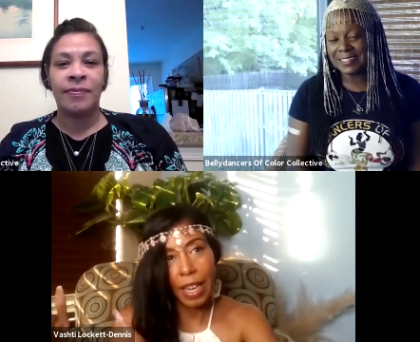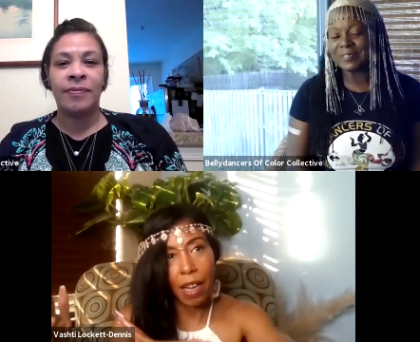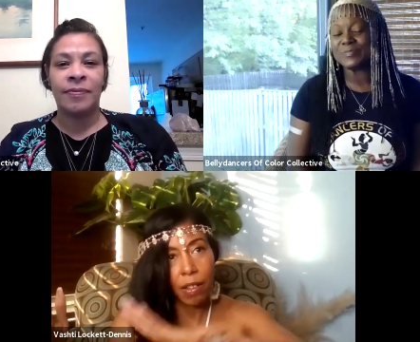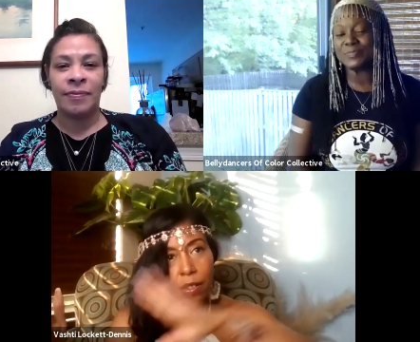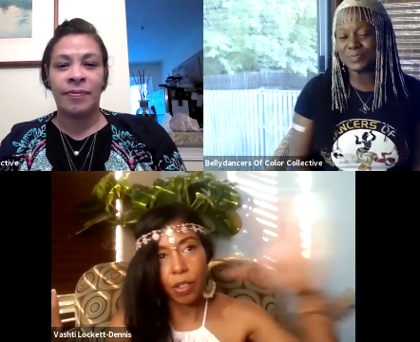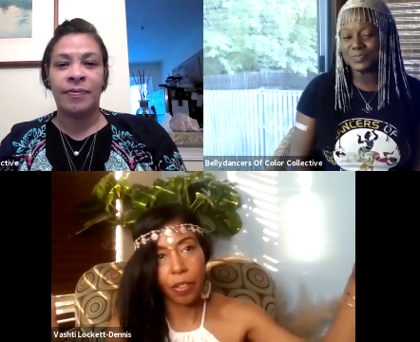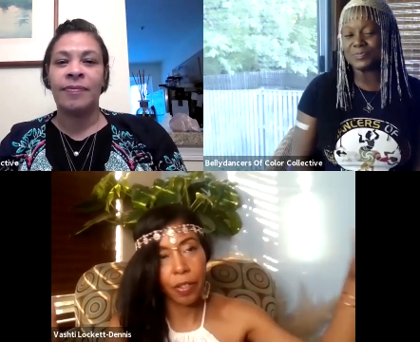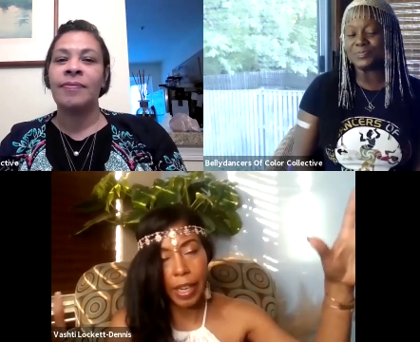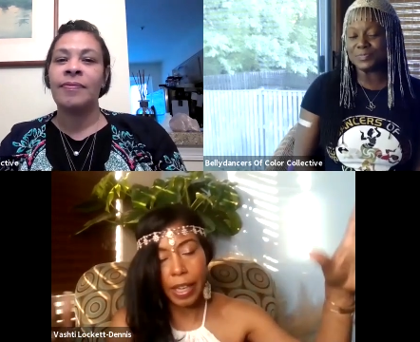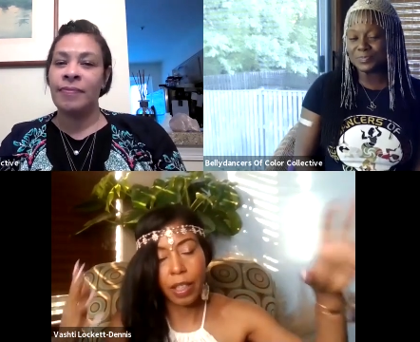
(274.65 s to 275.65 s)
Speaker 1: now you're
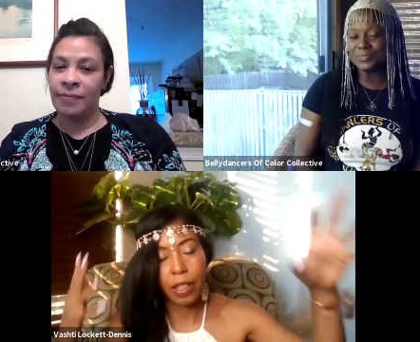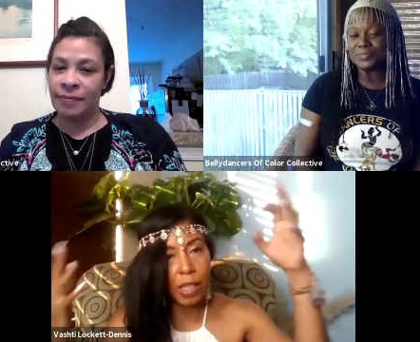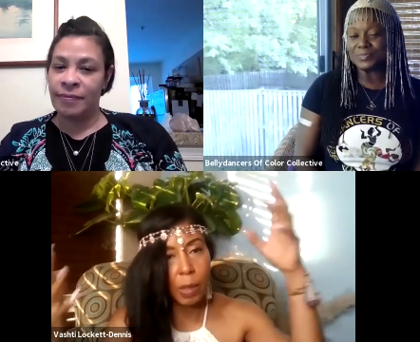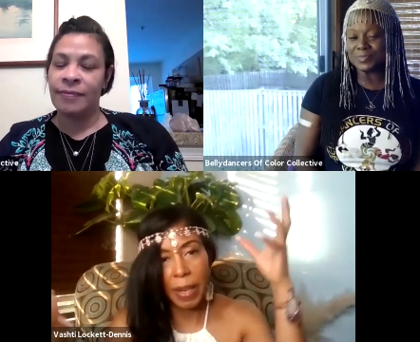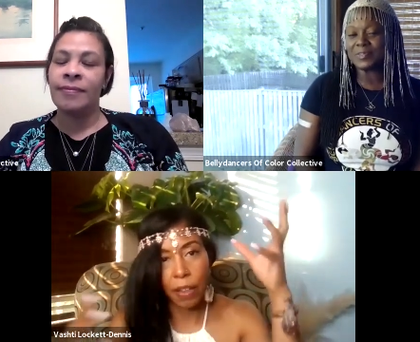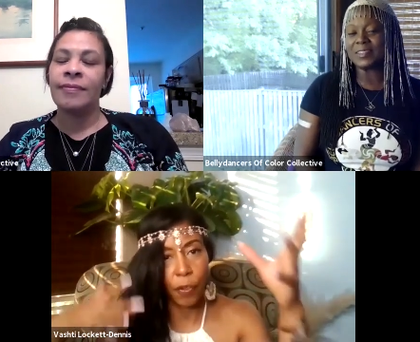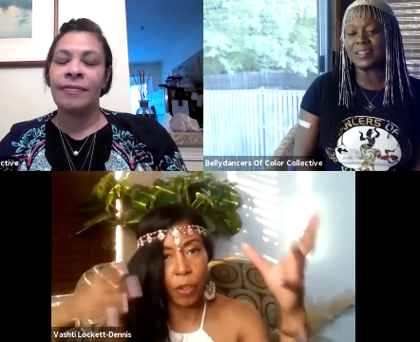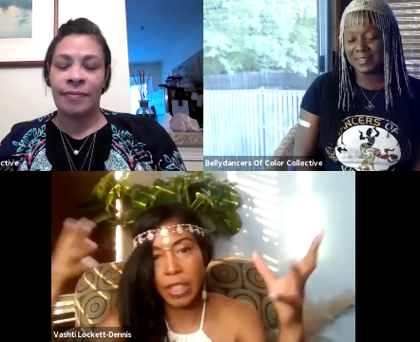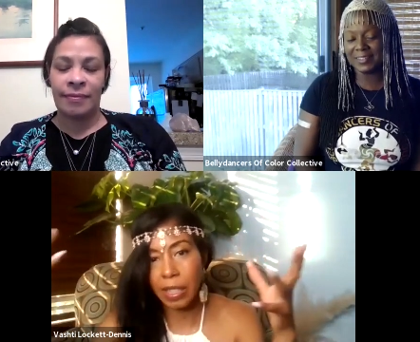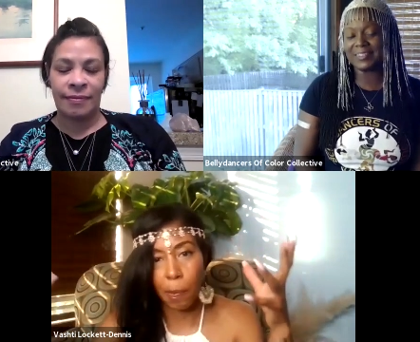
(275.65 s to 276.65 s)
creating this space for
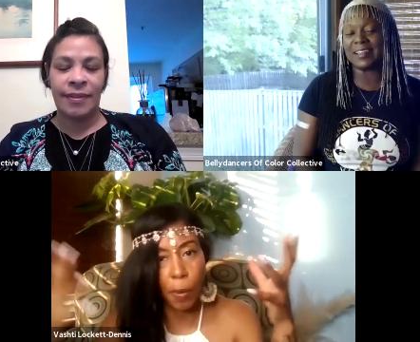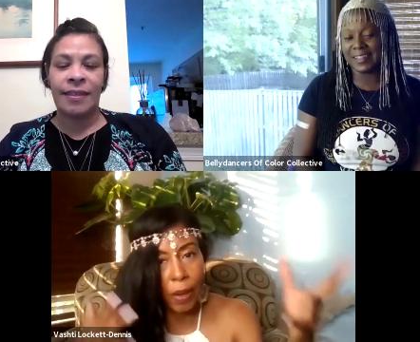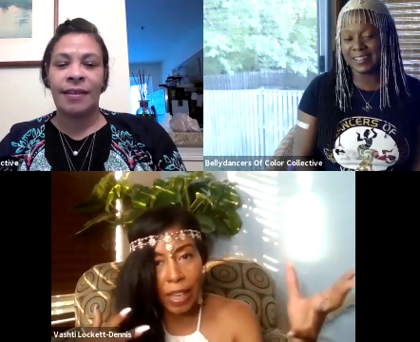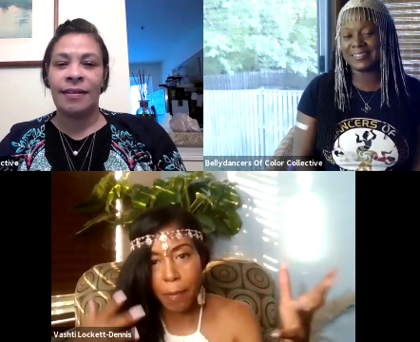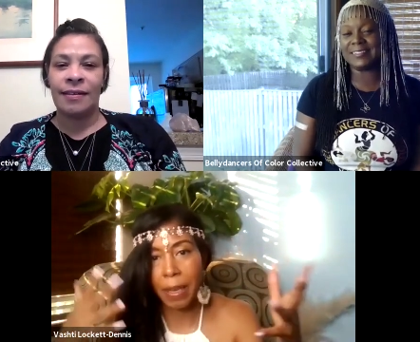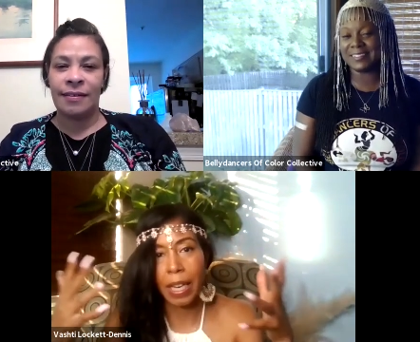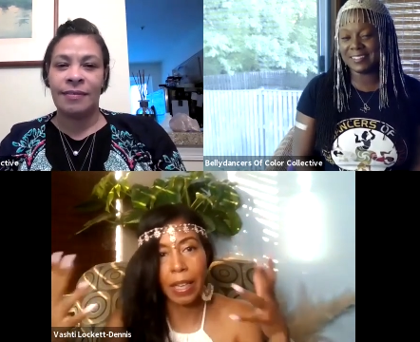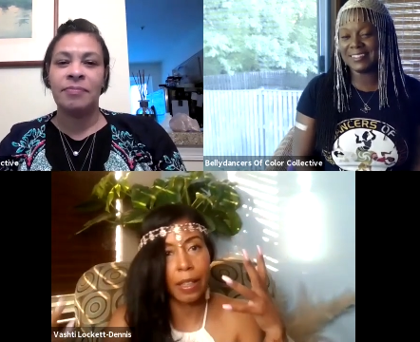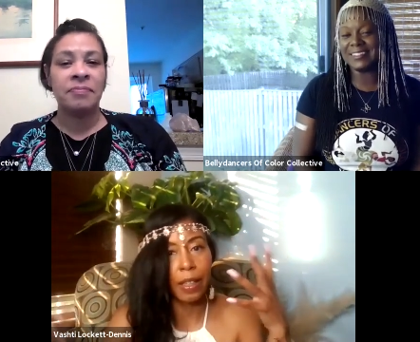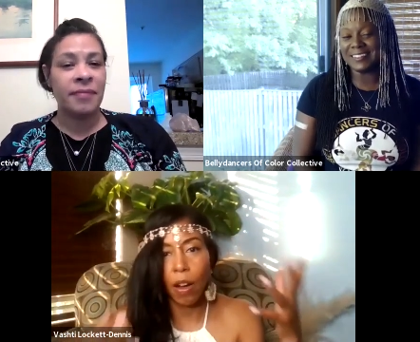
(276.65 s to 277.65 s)

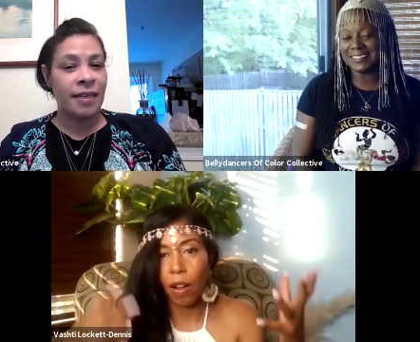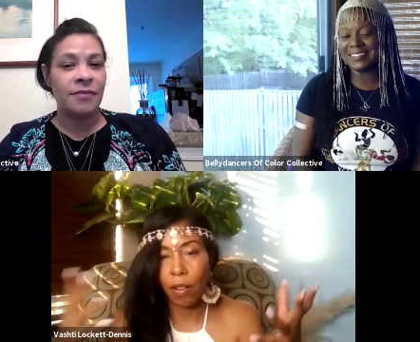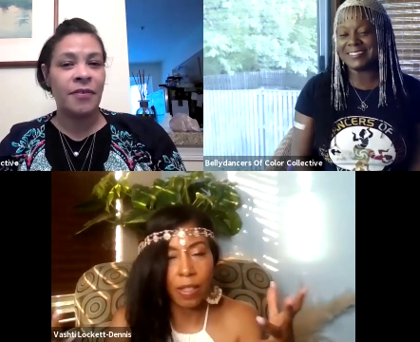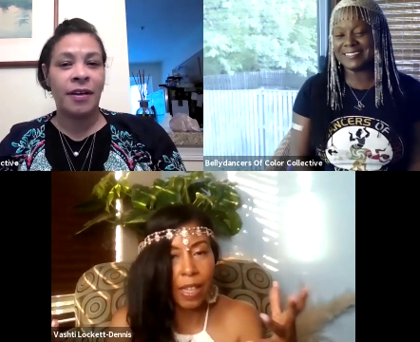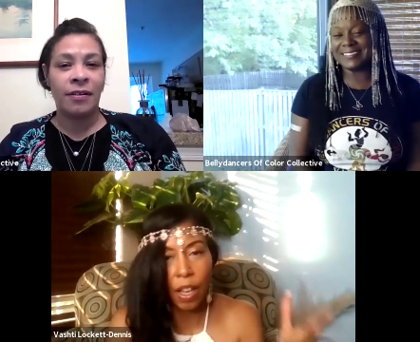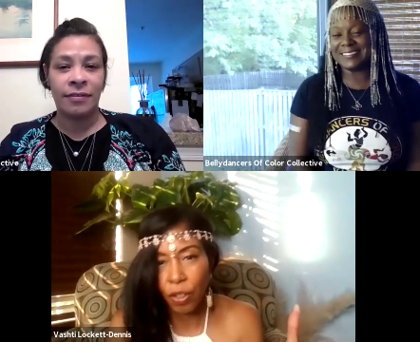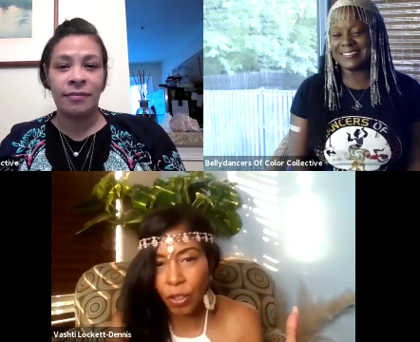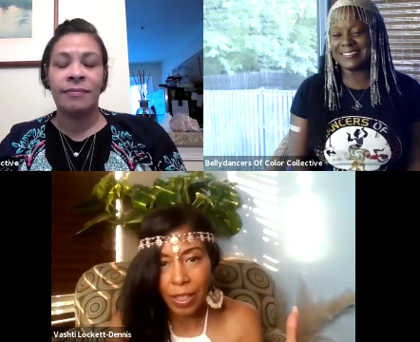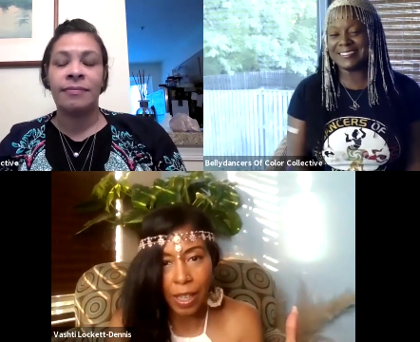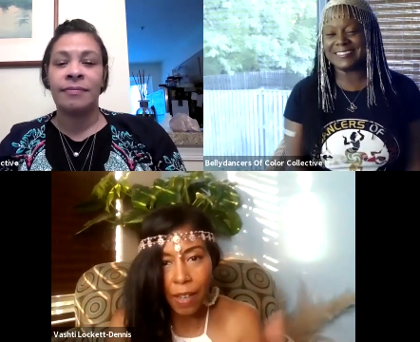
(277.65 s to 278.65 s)
disappointment and all this other
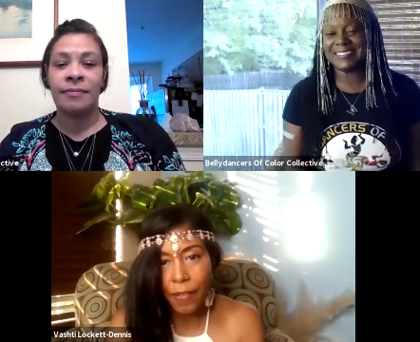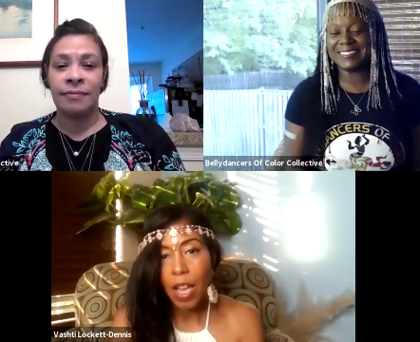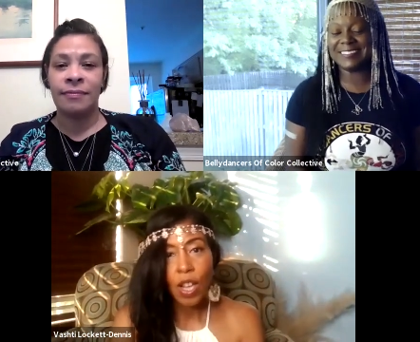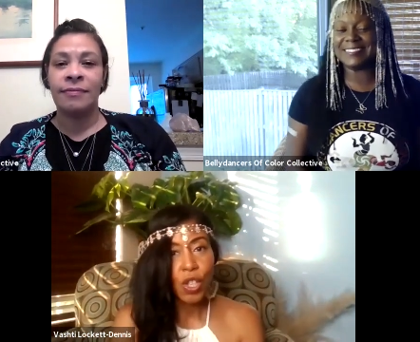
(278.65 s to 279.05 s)
stuff.